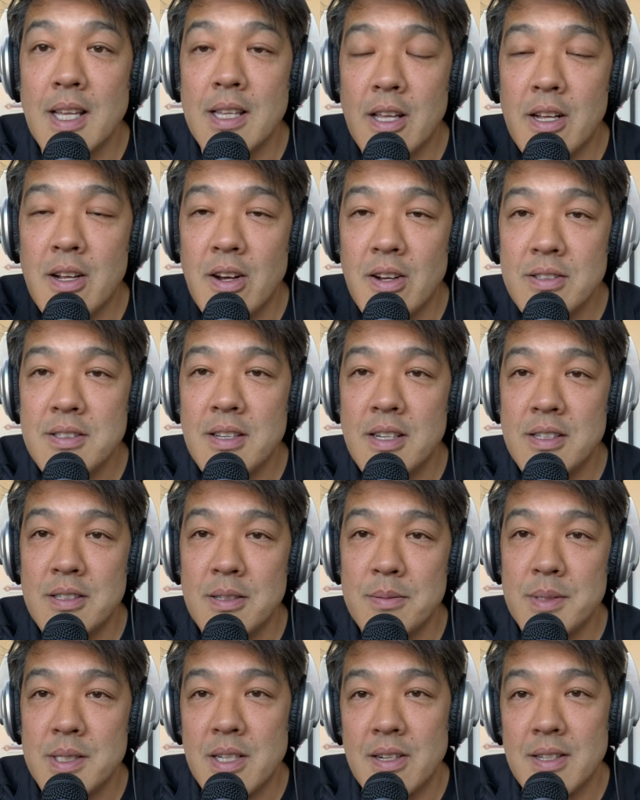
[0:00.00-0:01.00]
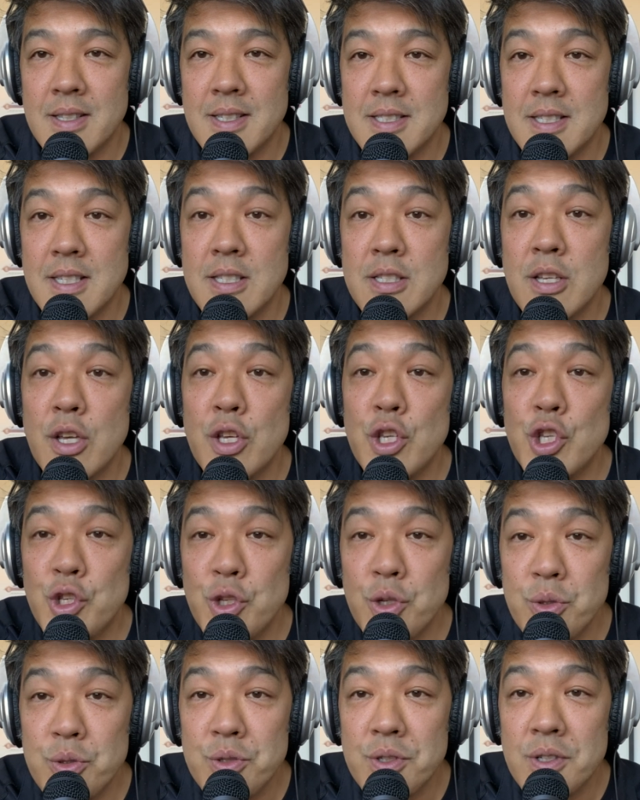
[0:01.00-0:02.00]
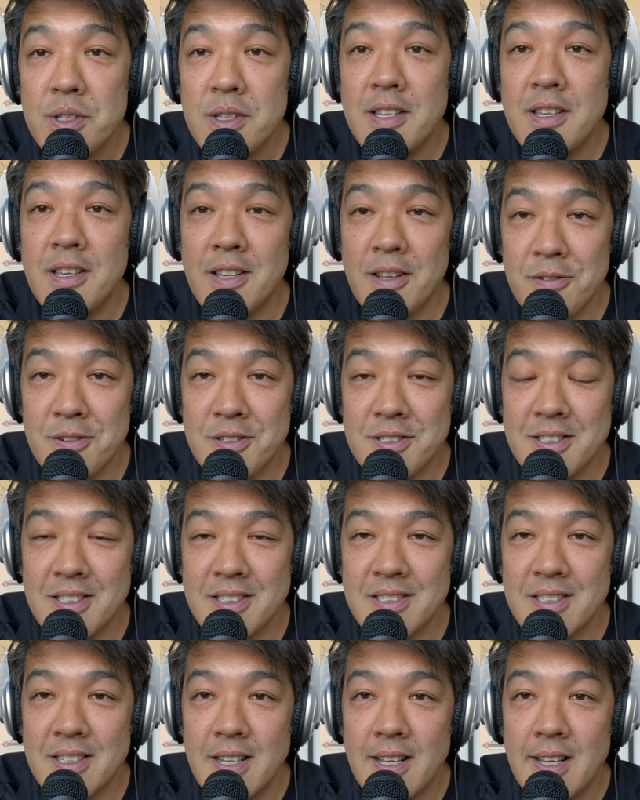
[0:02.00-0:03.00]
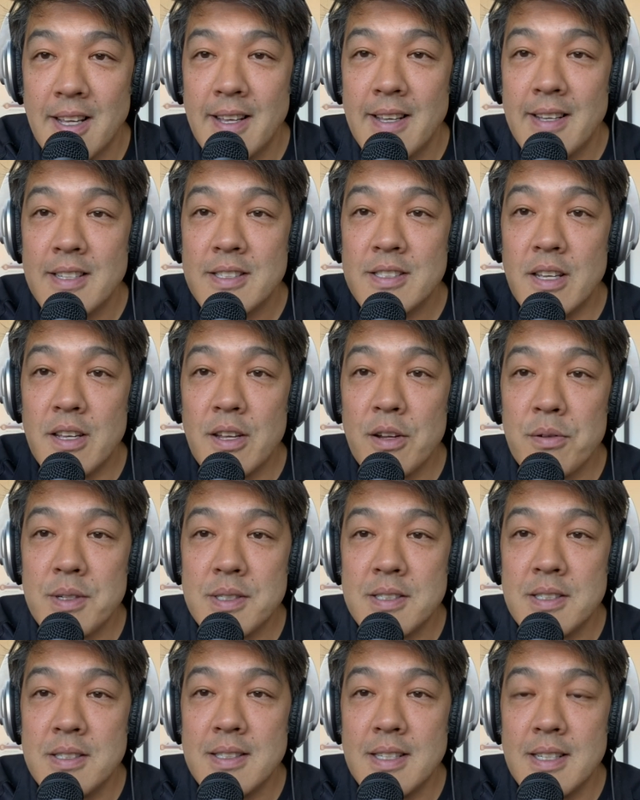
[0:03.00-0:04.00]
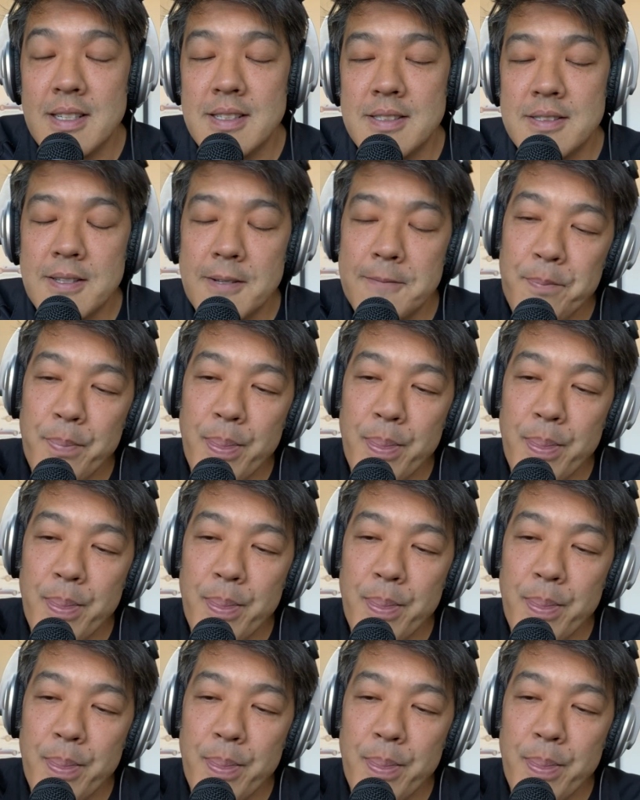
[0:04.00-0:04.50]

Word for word: and the contact dermatitis is usually irritant. So irritant is